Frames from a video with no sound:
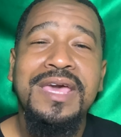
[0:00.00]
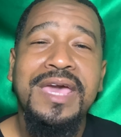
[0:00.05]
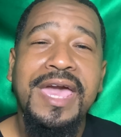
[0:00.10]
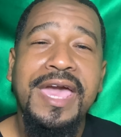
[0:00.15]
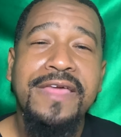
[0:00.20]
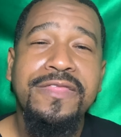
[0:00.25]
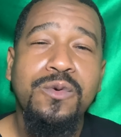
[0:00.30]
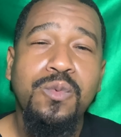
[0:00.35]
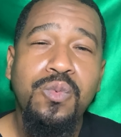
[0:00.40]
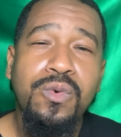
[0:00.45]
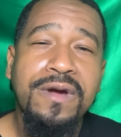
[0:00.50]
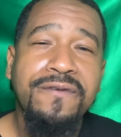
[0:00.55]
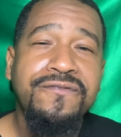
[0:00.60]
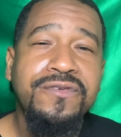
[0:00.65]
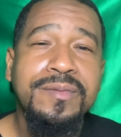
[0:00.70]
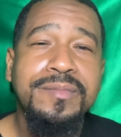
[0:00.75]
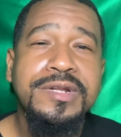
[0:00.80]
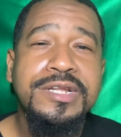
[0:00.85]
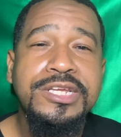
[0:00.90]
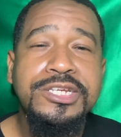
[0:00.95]
And the one
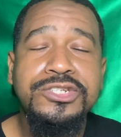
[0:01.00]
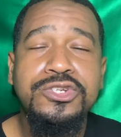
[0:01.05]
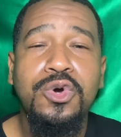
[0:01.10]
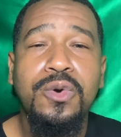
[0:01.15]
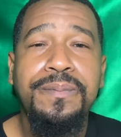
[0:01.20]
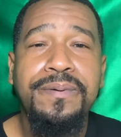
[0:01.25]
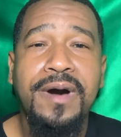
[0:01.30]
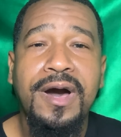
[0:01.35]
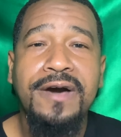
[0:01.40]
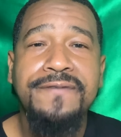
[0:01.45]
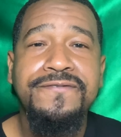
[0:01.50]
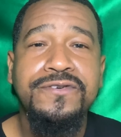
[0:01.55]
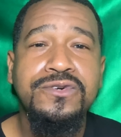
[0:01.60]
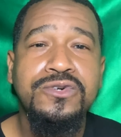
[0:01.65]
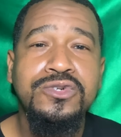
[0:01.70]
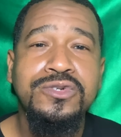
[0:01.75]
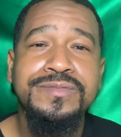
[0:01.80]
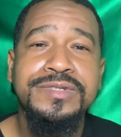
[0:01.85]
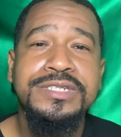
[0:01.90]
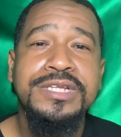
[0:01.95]
from Initio
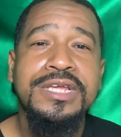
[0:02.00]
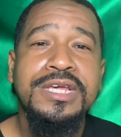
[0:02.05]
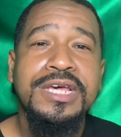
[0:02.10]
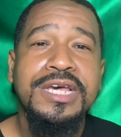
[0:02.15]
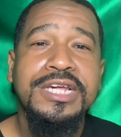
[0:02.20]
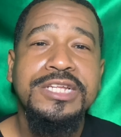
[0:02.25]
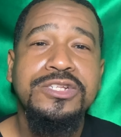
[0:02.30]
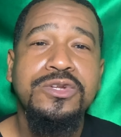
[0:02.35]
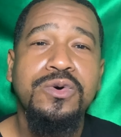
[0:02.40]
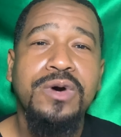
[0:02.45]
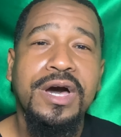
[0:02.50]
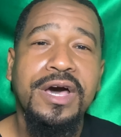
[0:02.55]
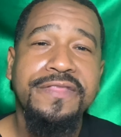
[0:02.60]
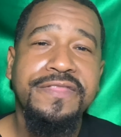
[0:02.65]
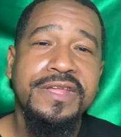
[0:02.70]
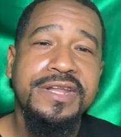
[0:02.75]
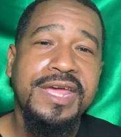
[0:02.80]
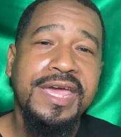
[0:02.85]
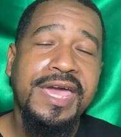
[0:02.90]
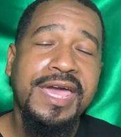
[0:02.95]
Parfums is no
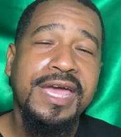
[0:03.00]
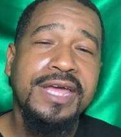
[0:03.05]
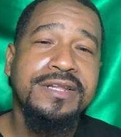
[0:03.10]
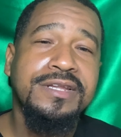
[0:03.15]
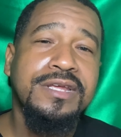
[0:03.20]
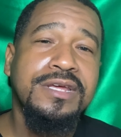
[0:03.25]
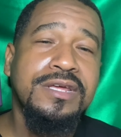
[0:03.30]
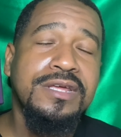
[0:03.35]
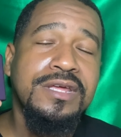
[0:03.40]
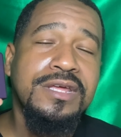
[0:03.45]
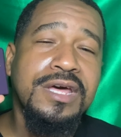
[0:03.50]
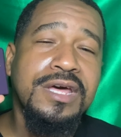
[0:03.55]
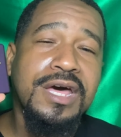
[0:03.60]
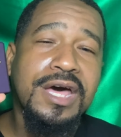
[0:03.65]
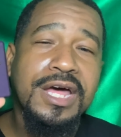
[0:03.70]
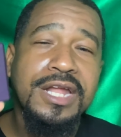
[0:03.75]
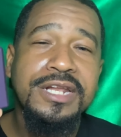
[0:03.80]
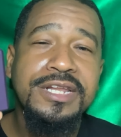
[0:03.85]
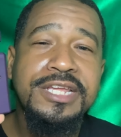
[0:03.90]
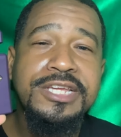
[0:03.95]
other than
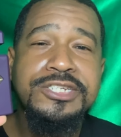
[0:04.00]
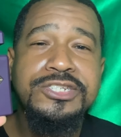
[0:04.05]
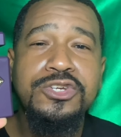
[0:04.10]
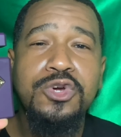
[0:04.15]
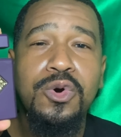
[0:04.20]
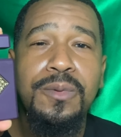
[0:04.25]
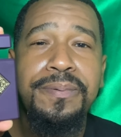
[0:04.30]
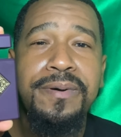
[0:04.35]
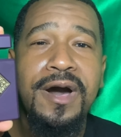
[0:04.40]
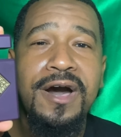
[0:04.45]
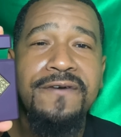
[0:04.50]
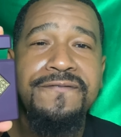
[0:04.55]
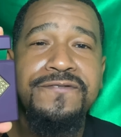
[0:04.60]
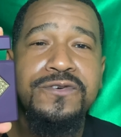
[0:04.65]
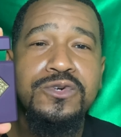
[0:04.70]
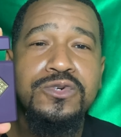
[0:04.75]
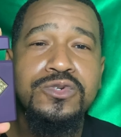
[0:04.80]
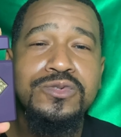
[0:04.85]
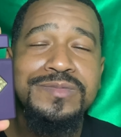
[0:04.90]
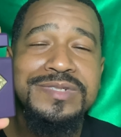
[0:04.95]
Initio
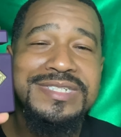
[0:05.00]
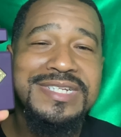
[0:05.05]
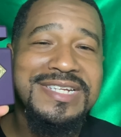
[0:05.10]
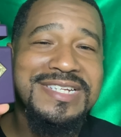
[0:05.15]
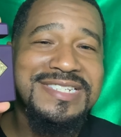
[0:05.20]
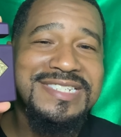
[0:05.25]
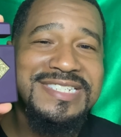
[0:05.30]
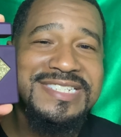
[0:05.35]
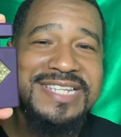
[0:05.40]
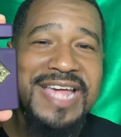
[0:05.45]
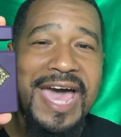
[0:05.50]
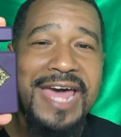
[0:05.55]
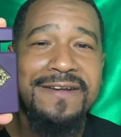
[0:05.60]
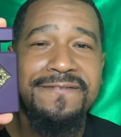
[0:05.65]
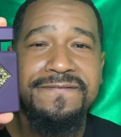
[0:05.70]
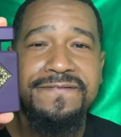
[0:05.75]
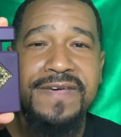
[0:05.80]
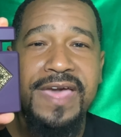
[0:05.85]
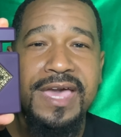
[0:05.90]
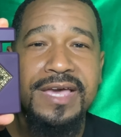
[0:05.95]
Parfums Side
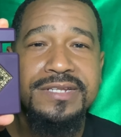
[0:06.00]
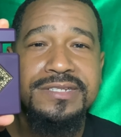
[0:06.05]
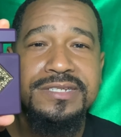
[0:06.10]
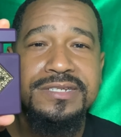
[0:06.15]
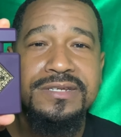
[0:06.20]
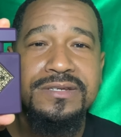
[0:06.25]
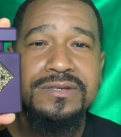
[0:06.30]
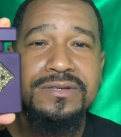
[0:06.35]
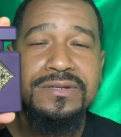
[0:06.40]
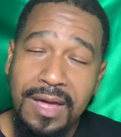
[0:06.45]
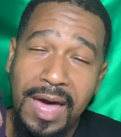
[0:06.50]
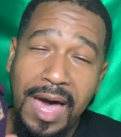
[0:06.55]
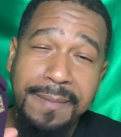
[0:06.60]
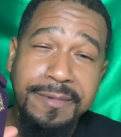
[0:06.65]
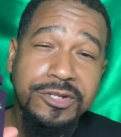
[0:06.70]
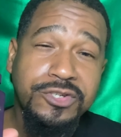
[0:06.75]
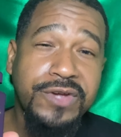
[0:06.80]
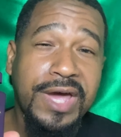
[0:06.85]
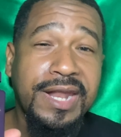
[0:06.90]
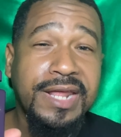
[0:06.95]
Effect. I've
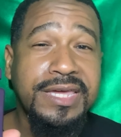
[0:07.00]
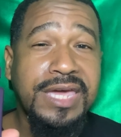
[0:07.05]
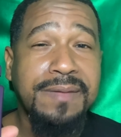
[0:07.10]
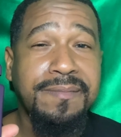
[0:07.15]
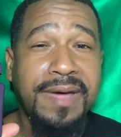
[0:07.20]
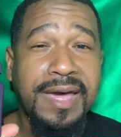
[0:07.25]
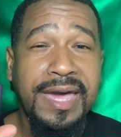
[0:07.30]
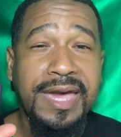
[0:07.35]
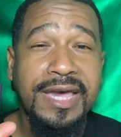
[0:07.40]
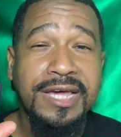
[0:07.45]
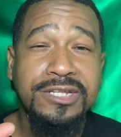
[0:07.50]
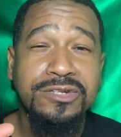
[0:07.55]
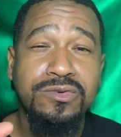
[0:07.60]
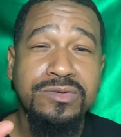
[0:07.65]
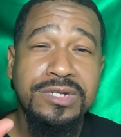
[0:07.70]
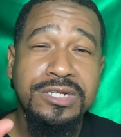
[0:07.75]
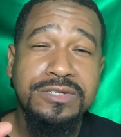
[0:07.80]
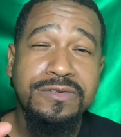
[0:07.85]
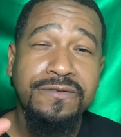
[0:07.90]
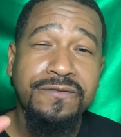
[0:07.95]
been trying to get my hands on
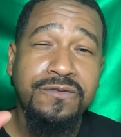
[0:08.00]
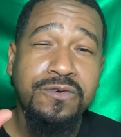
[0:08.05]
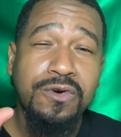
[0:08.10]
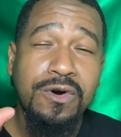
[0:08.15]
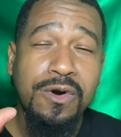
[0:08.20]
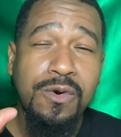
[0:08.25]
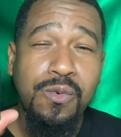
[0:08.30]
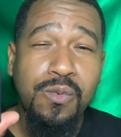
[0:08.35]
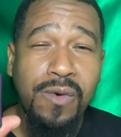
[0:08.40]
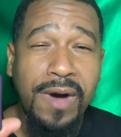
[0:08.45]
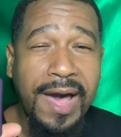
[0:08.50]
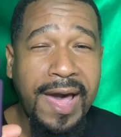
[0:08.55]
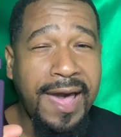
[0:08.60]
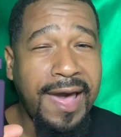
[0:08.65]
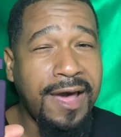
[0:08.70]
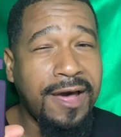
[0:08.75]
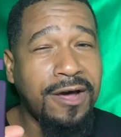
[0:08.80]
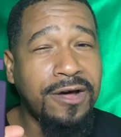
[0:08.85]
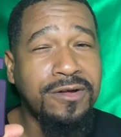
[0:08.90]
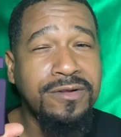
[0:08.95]
this one for a
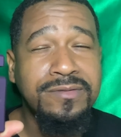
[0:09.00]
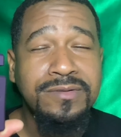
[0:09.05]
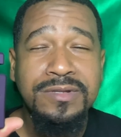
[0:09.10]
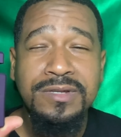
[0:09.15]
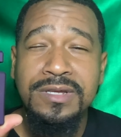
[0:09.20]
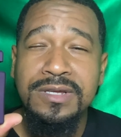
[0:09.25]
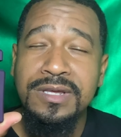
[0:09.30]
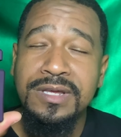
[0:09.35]
while.